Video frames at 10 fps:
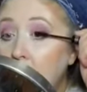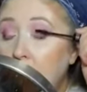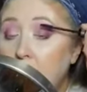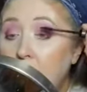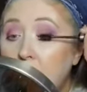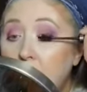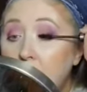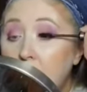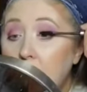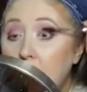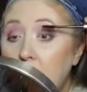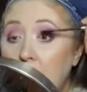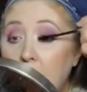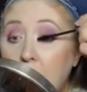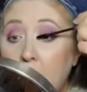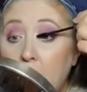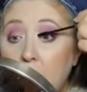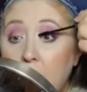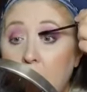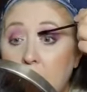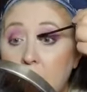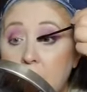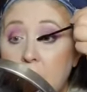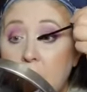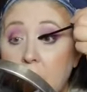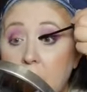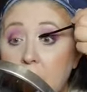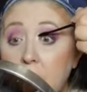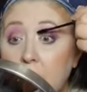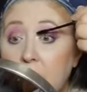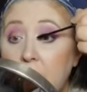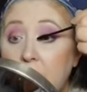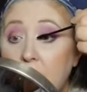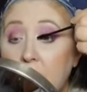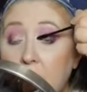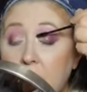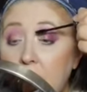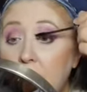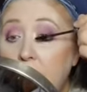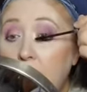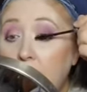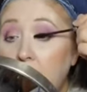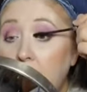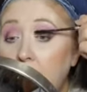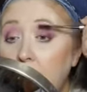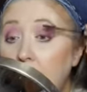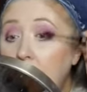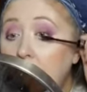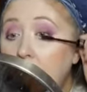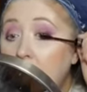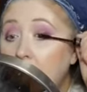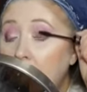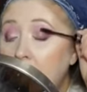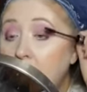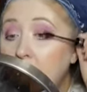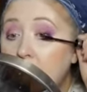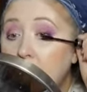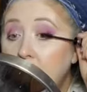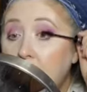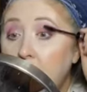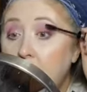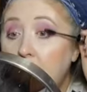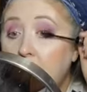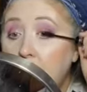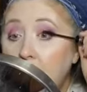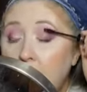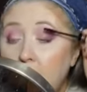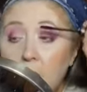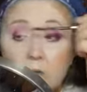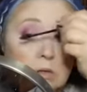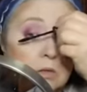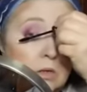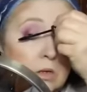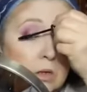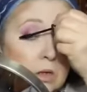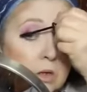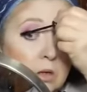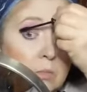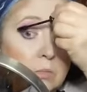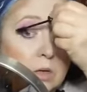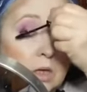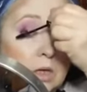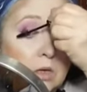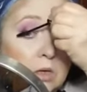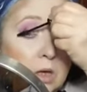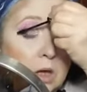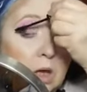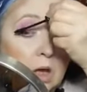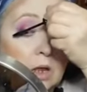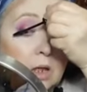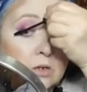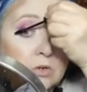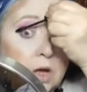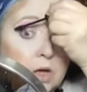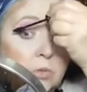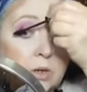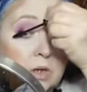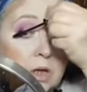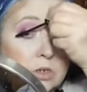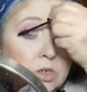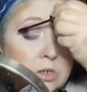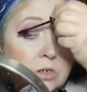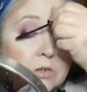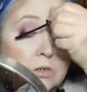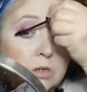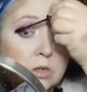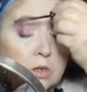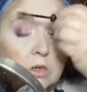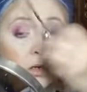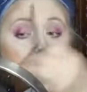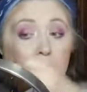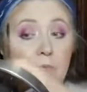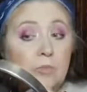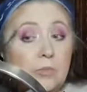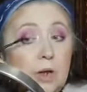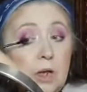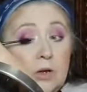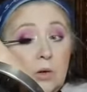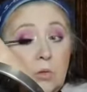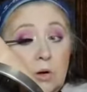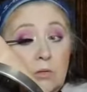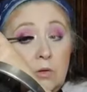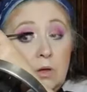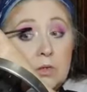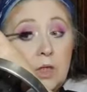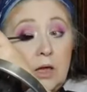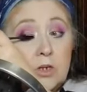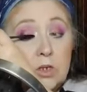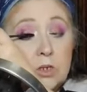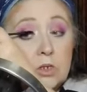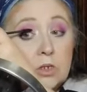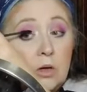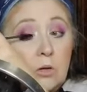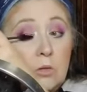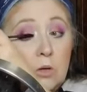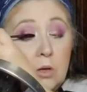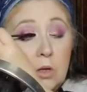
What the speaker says: Hopefully you can see it now. My lower lashes, you can. It's a very thin formula, which some people like that. Me, I like drag queen lashes, but I don't wear false lashes. So